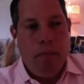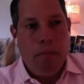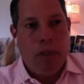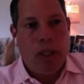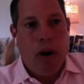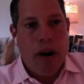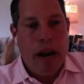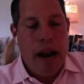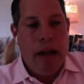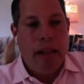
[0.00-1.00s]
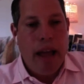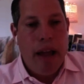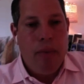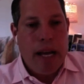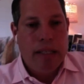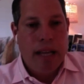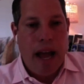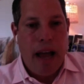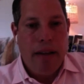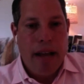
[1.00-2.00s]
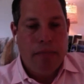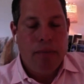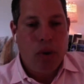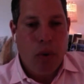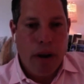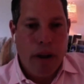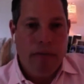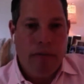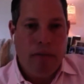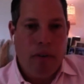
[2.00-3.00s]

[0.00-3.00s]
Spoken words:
Started in LA, West Side, that's the majority of